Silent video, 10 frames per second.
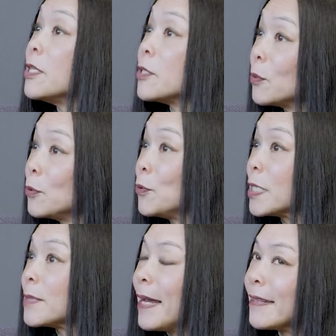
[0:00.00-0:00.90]
return would you
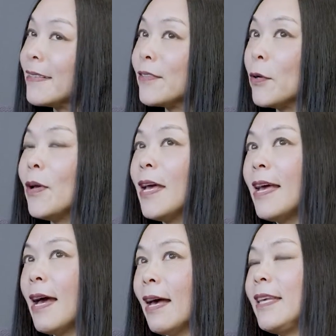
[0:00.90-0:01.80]
expect? And so
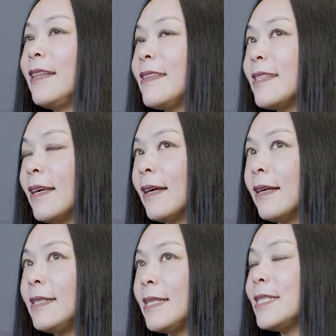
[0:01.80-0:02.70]
I think there's
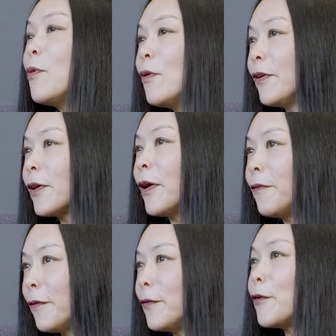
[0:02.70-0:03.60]
it's more of
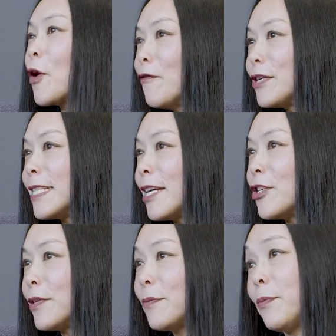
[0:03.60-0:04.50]
a
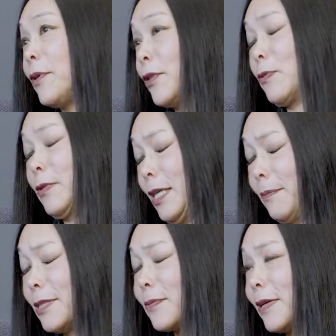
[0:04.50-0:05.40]
conversation, but we're a small
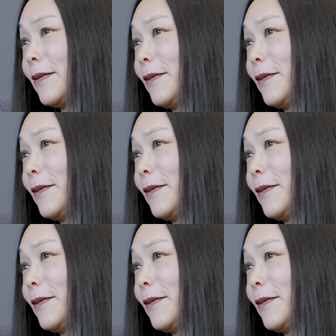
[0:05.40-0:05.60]
team as well.